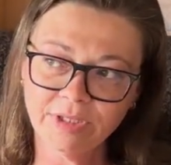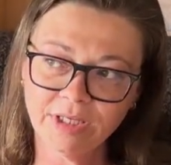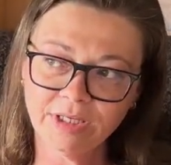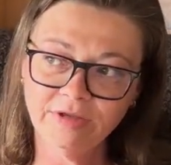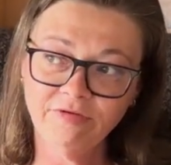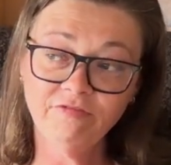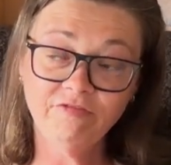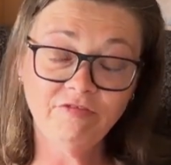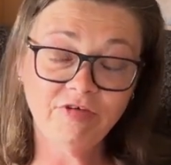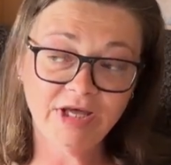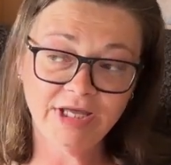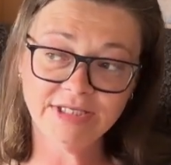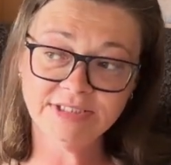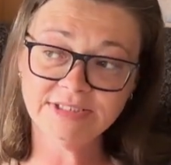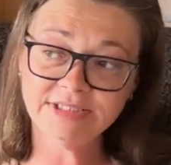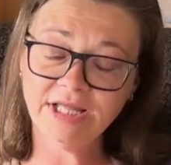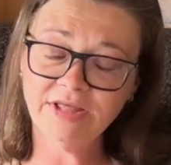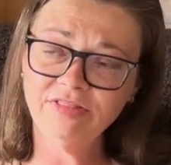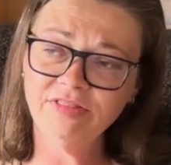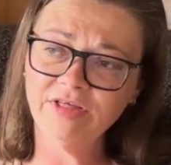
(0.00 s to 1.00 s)
vest,
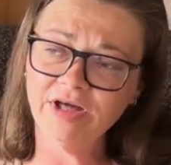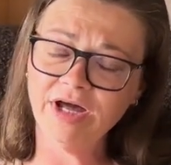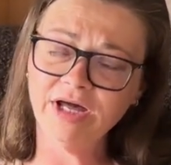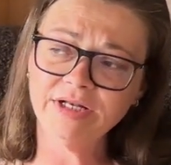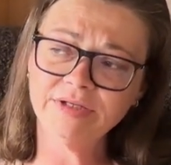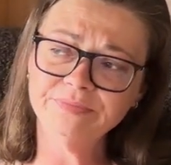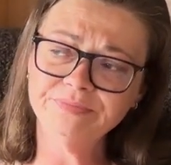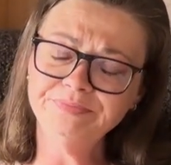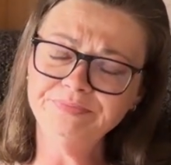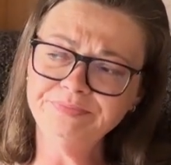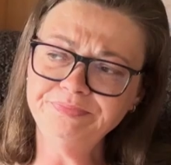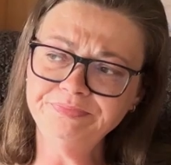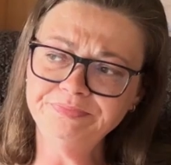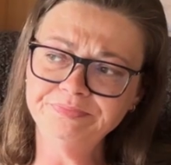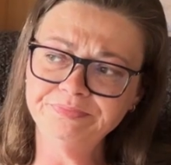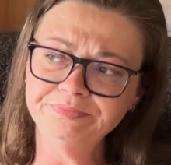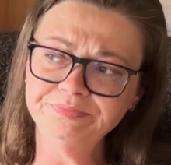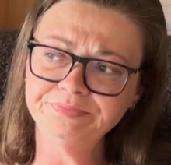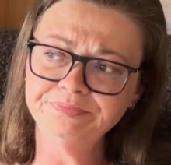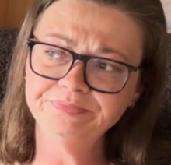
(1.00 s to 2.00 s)
I thought,
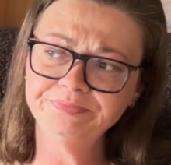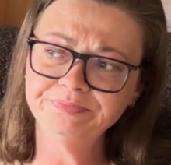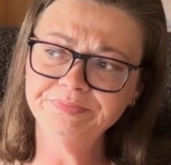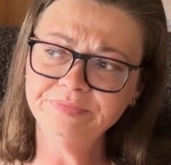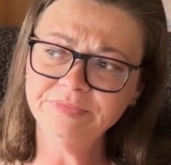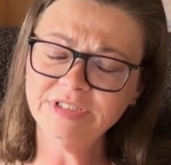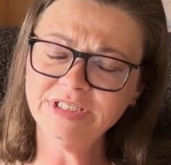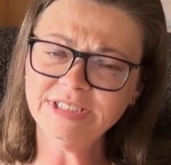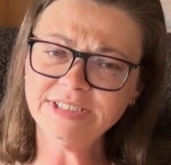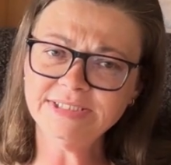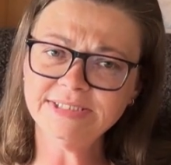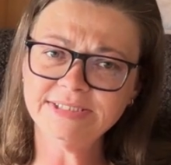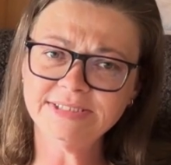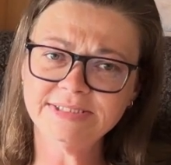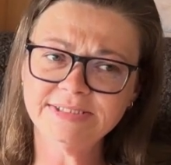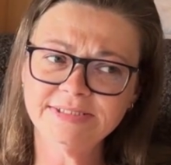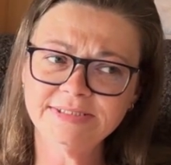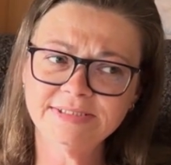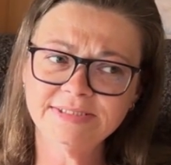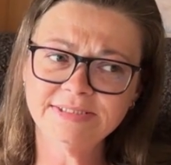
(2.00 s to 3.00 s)
this
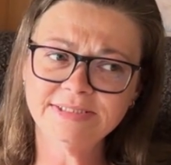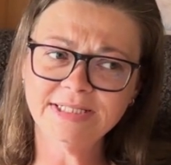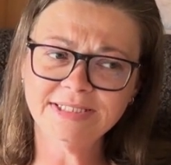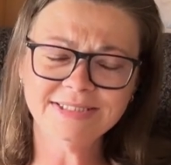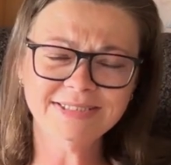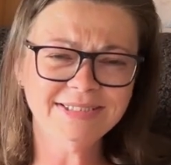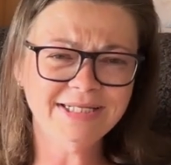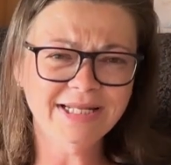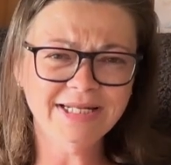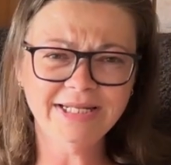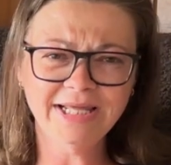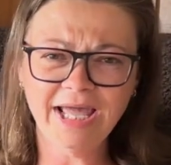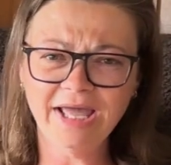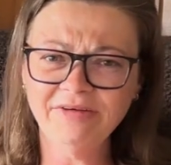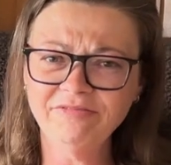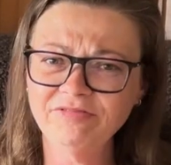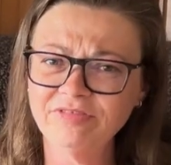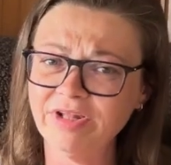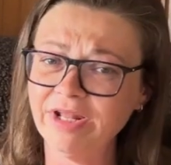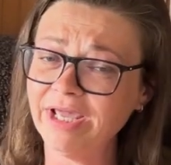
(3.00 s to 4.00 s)
does not have
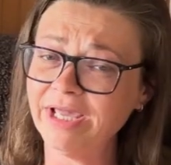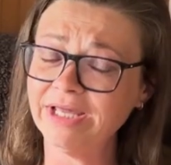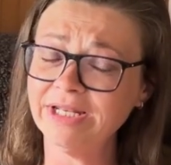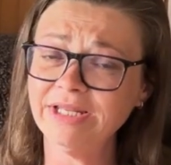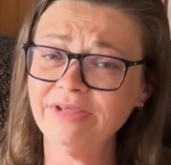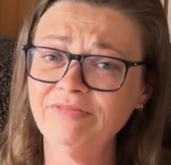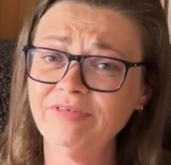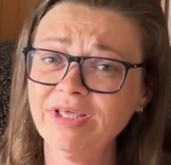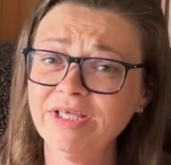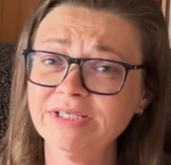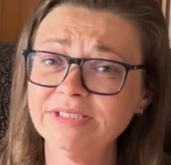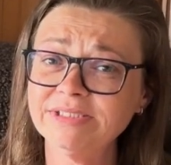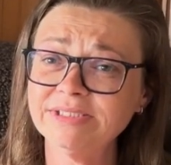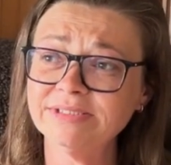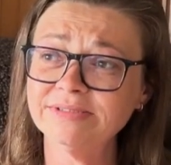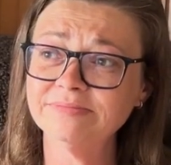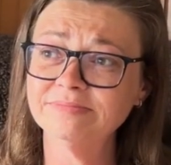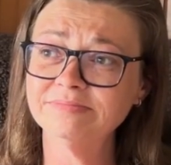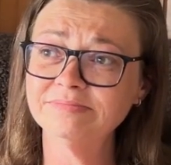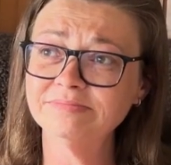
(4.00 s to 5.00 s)
negative ease.
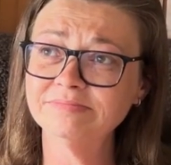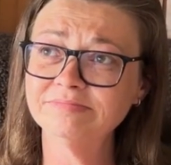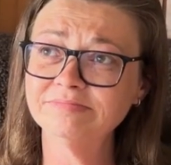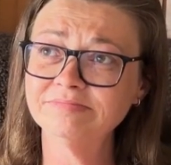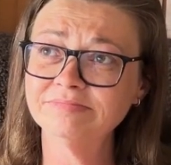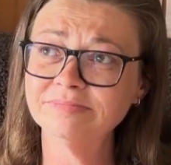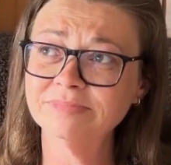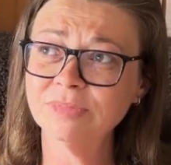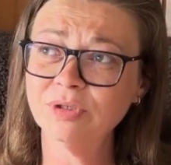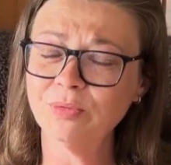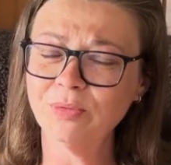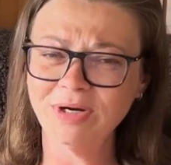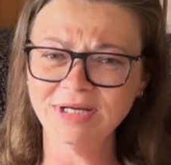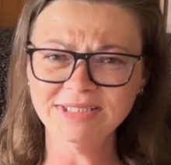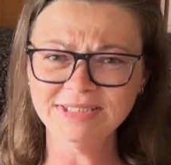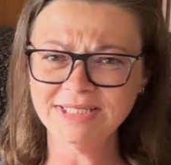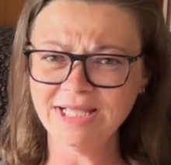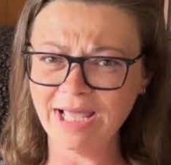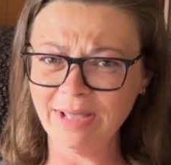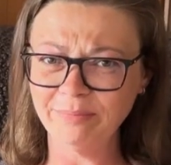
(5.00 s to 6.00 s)

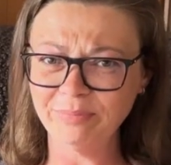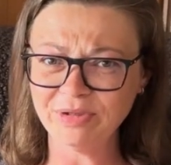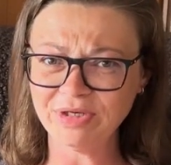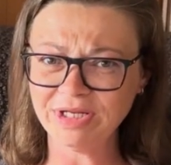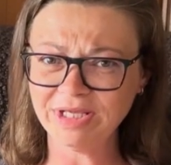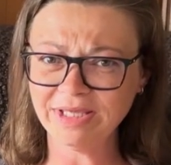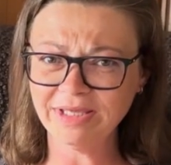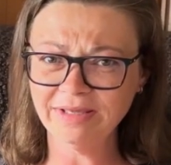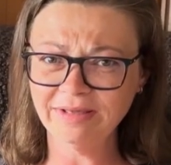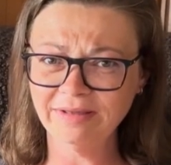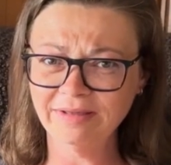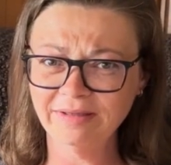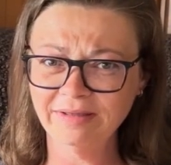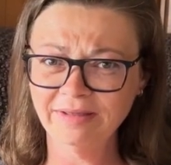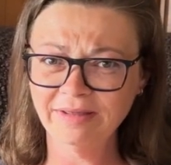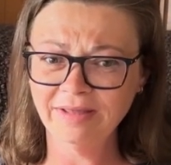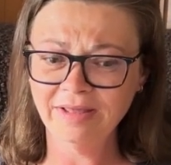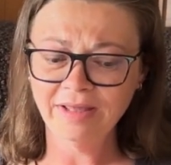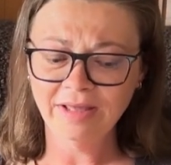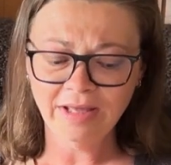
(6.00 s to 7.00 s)
What's happening?
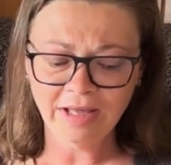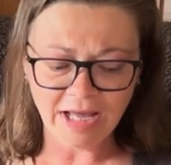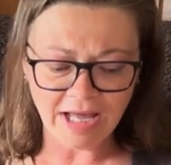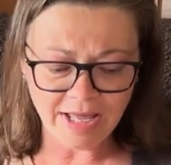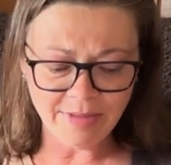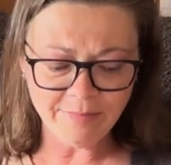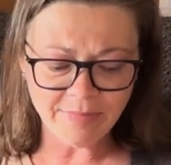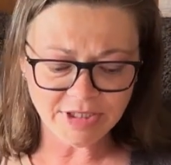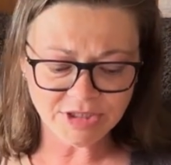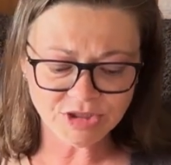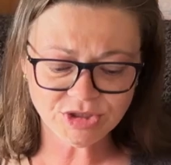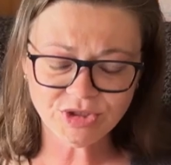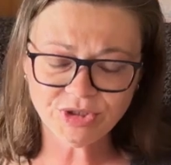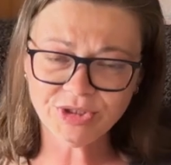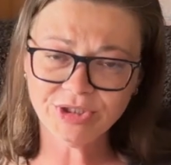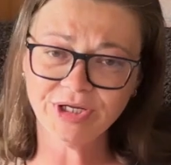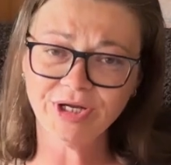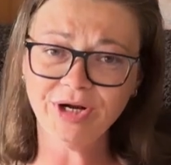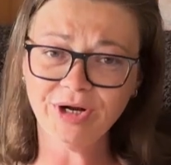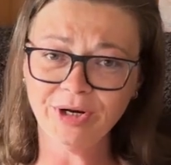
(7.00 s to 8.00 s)
I measured
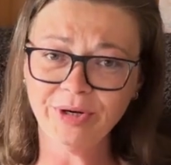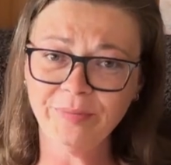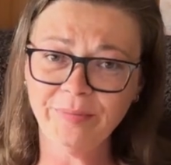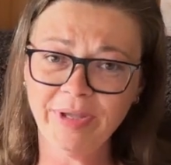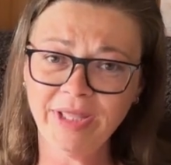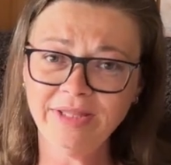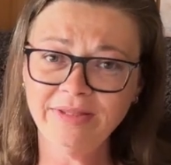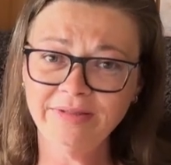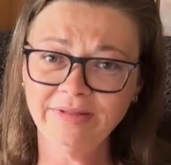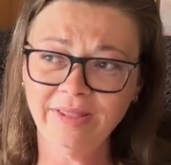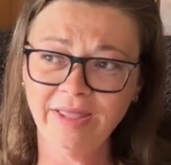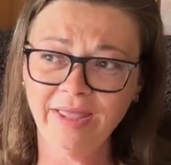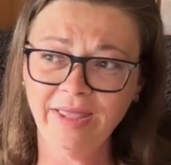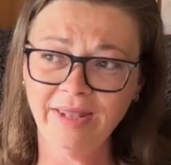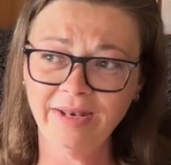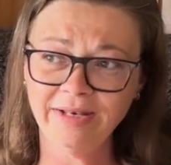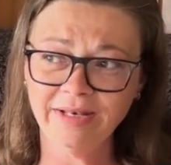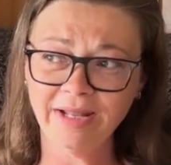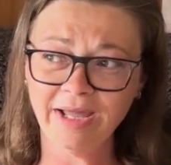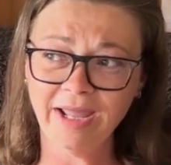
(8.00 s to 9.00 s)
the garment
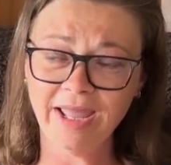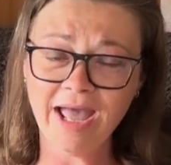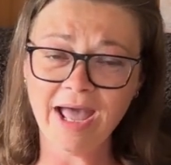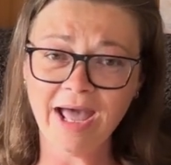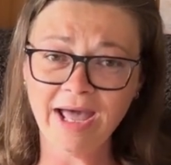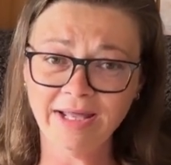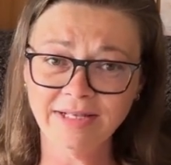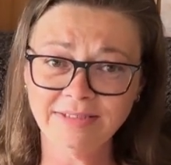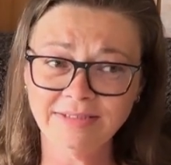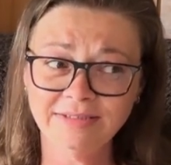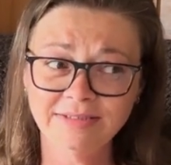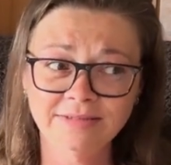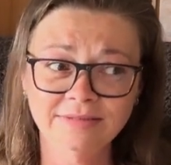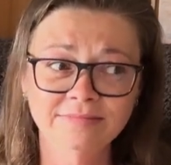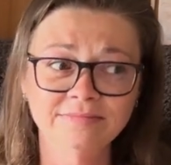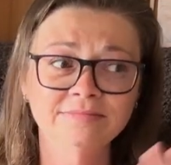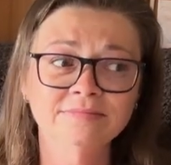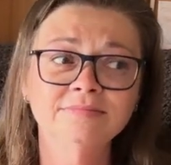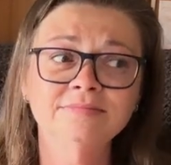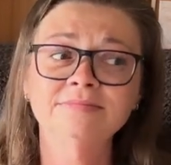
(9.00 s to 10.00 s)
and I had
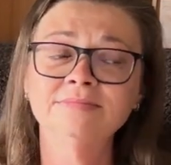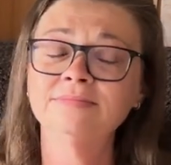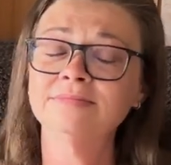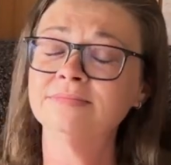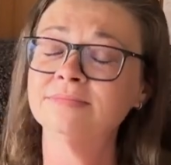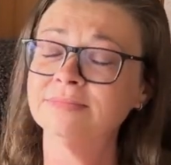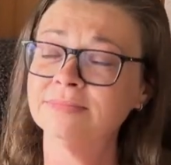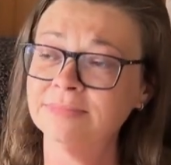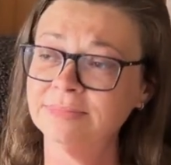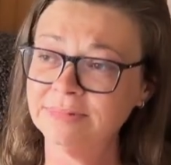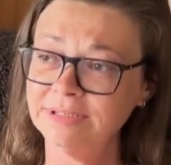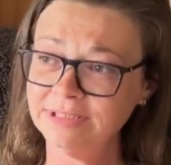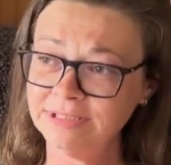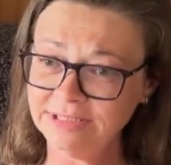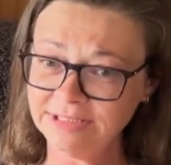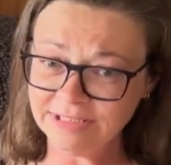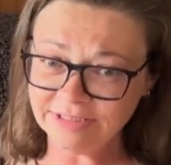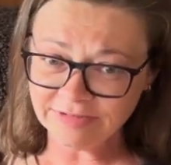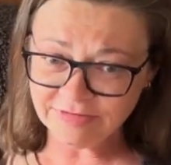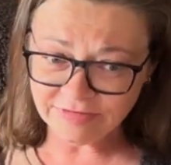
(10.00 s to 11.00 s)

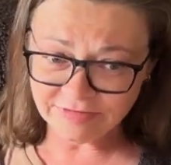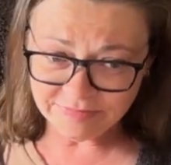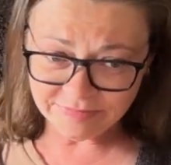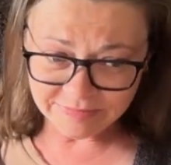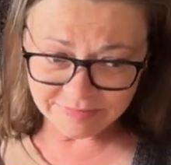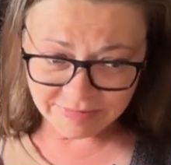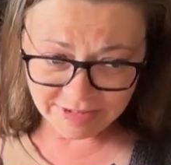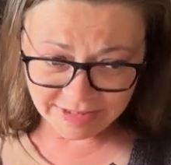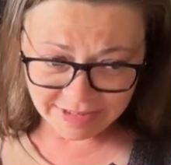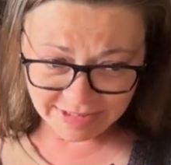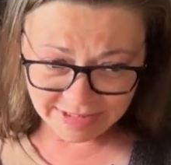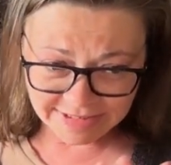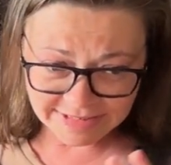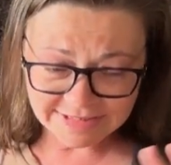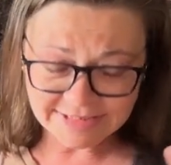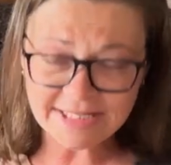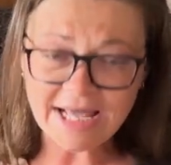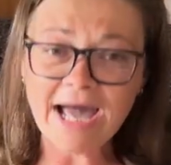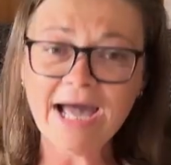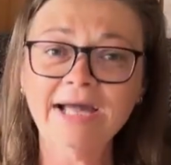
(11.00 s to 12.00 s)
the
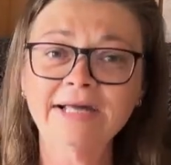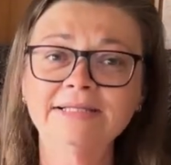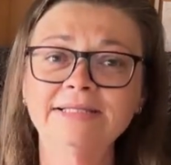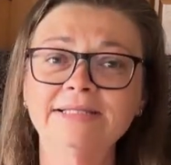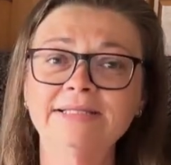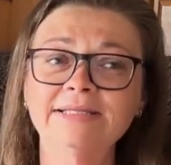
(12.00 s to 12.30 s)
exact